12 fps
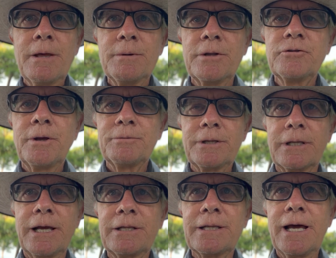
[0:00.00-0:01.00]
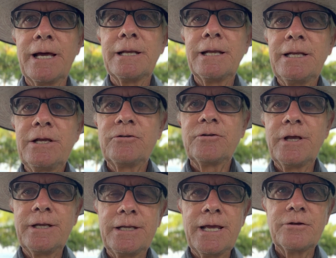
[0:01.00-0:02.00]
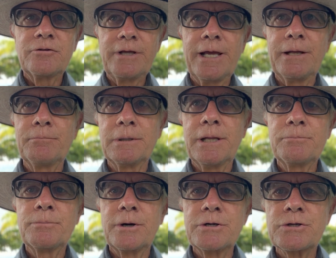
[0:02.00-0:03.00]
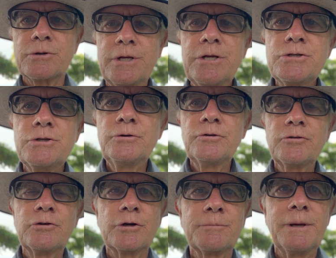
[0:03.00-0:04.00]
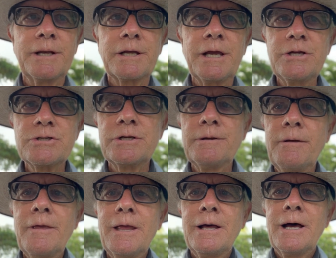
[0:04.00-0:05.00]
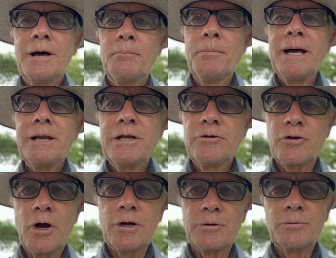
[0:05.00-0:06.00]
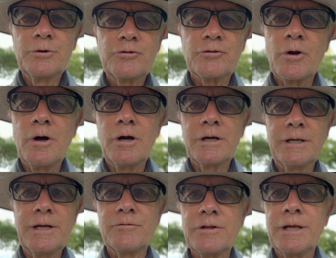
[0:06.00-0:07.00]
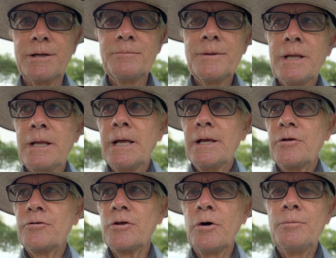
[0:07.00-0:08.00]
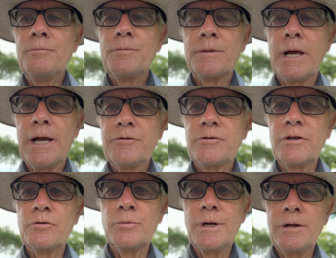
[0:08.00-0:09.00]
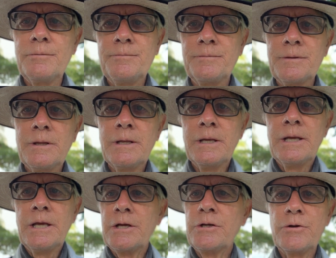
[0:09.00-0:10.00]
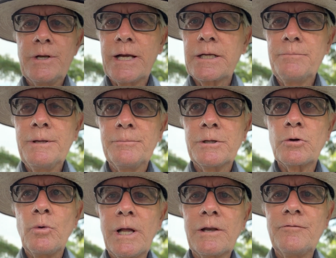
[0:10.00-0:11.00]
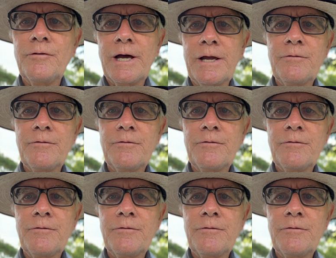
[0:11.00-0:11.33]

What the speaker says: but something like that. And he said, yes, he had blood pressure issues, took medication, but his heart was strong and everything. So I says, well, you're not going to be able to qualify